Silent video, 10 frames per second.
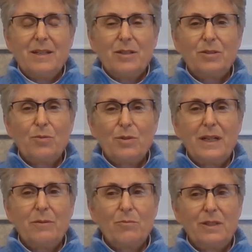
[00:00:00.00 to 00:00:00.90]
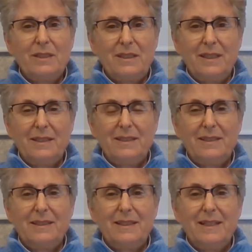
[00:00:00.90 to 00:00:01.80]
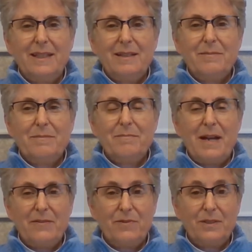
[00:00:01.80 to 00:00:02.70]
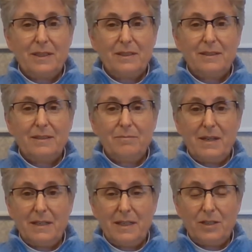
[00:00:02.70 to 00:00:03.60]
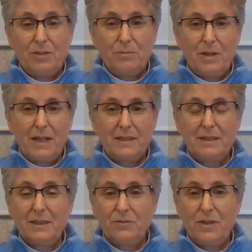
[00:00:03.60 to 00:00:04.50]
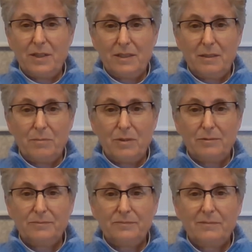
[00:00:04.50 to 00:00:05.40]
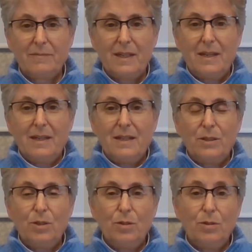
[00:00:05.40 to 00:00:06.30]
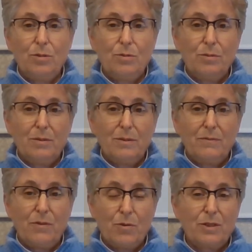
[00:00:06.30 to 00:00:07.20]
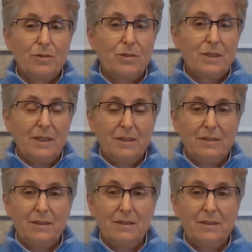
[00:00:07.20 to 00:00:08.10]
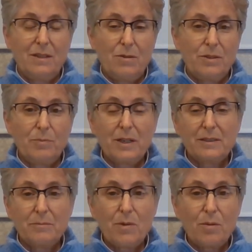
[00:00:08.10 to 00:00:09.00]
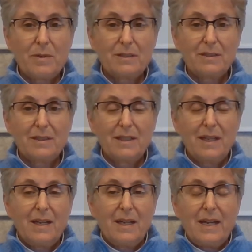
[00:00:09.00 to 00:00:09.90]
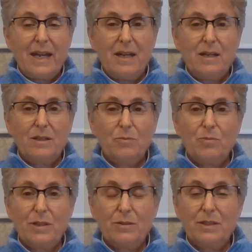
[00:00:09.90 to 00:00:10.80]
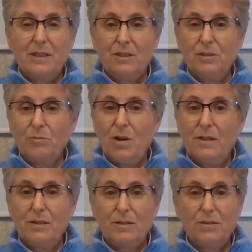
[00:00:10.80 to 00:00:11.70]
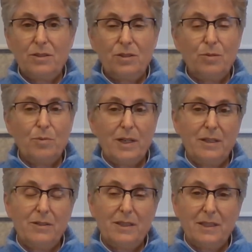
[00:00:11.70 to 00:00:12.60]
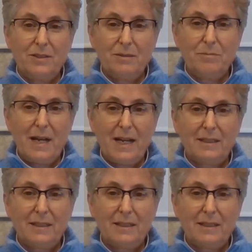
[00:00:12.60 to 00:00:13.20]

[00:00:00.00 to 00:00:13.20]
So, in one sense, mindfulness meditation practice is very simple. You focus your attention on the present moment, and when your attention wanders, you bring your attention back.